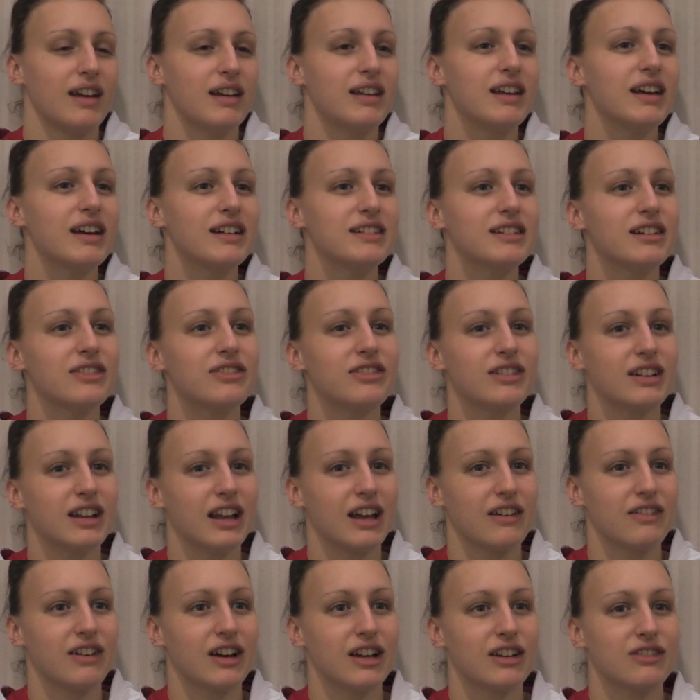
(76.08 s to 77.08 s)
Yeah, definitely.
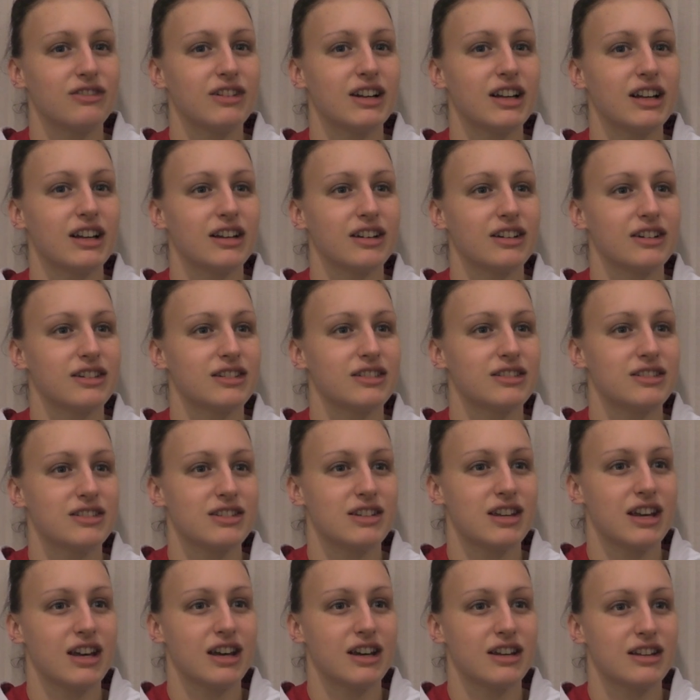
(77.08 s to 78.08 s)
I've had a really good
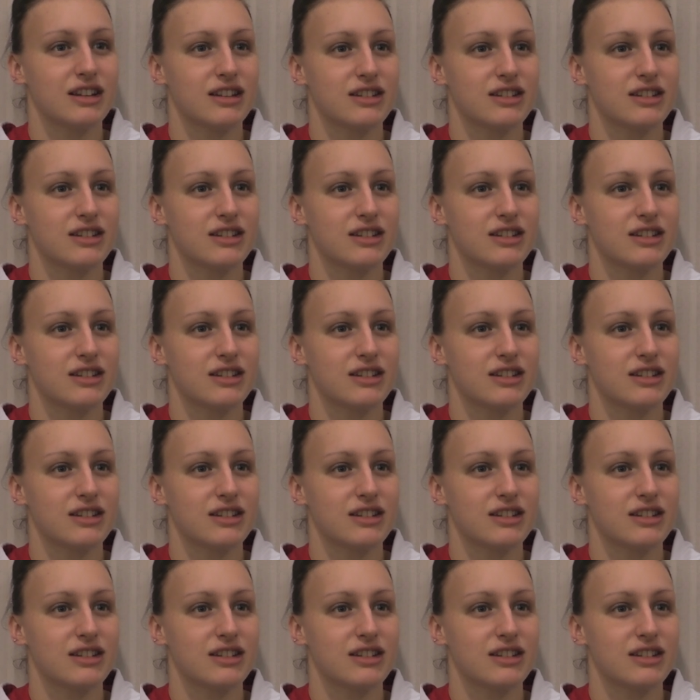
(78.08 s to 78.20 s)
year